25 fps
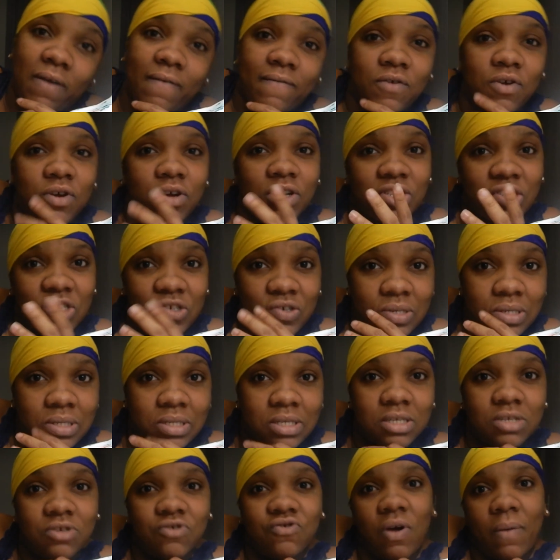If you're
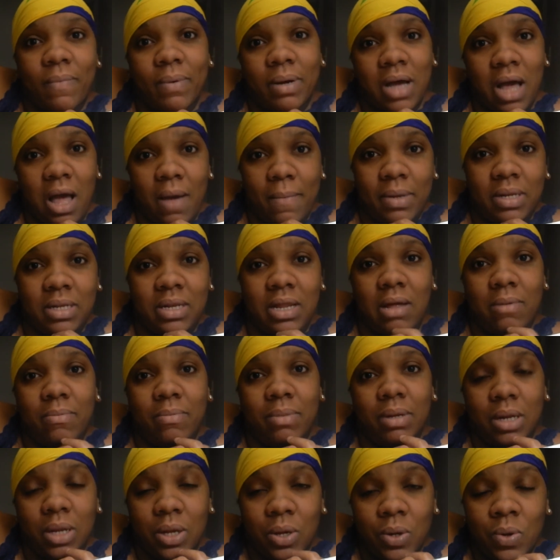interested, drop a comment
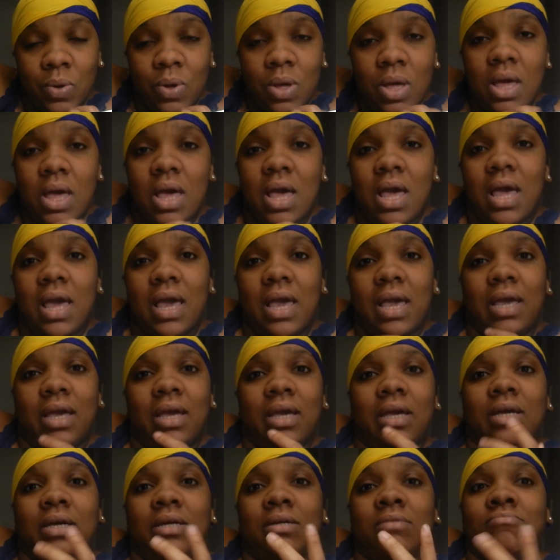down below
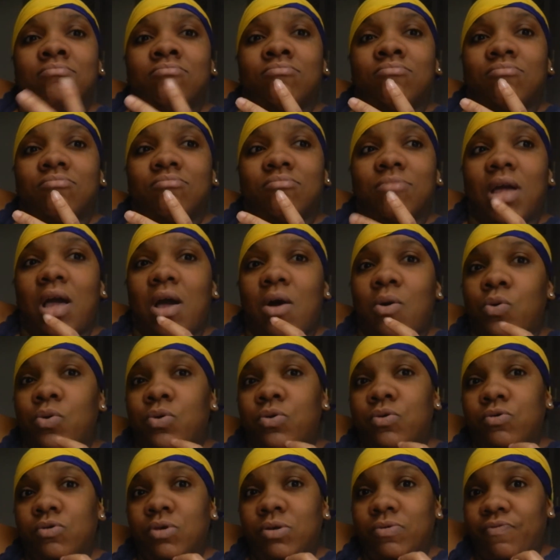and I
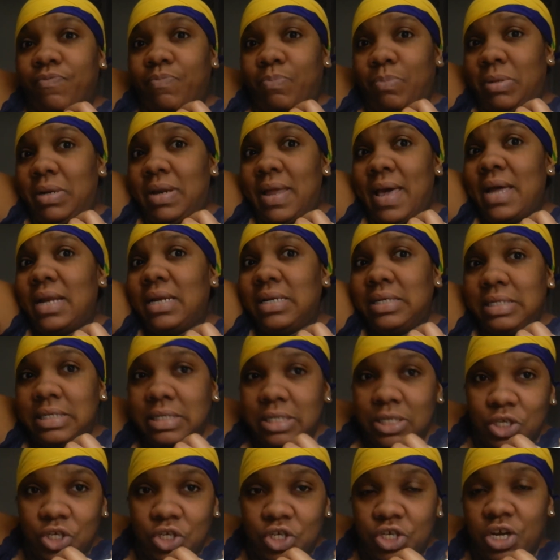will
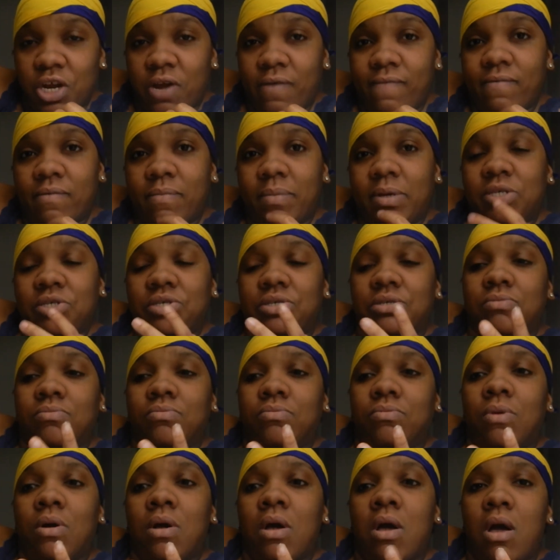gladly share
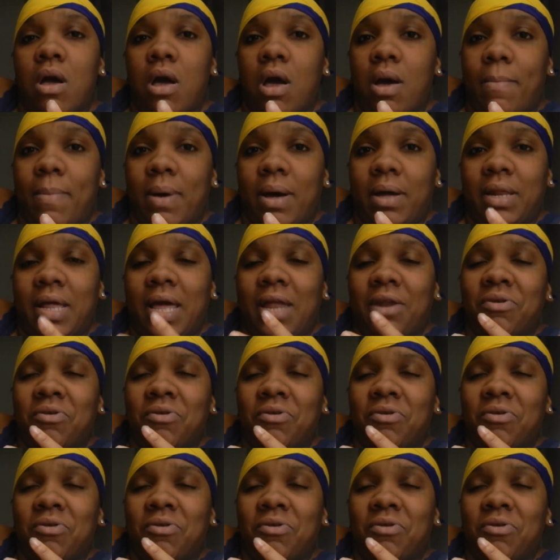information about it.